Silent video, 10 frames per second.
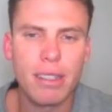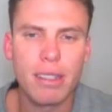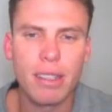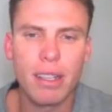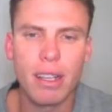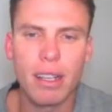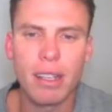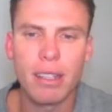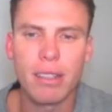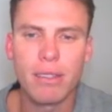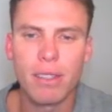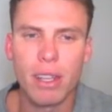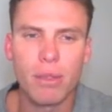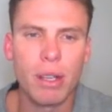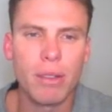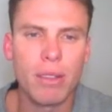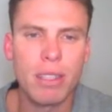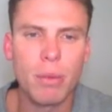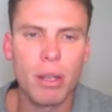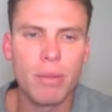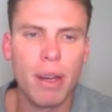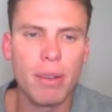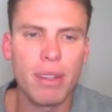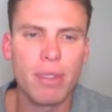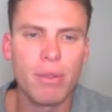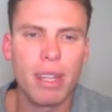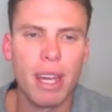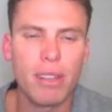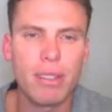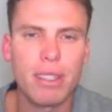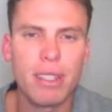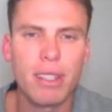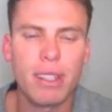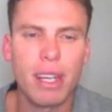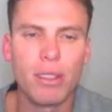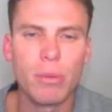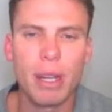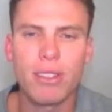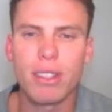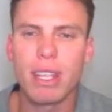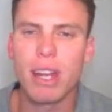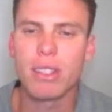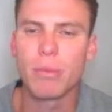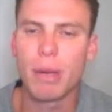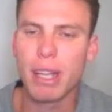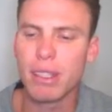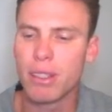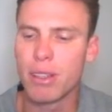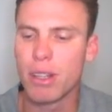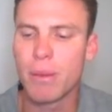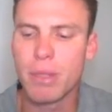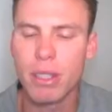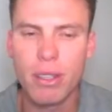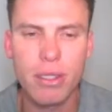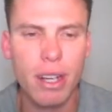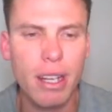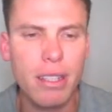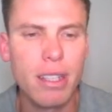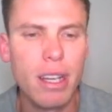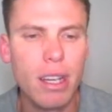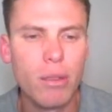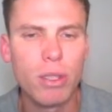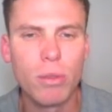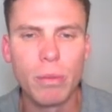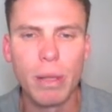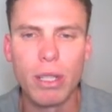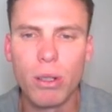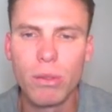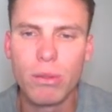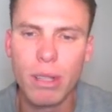Uh, yeah, the one we just spoke about with with Hetherington, you got that little bit extra cash in the bank that you could go up to those guys, which would be cool.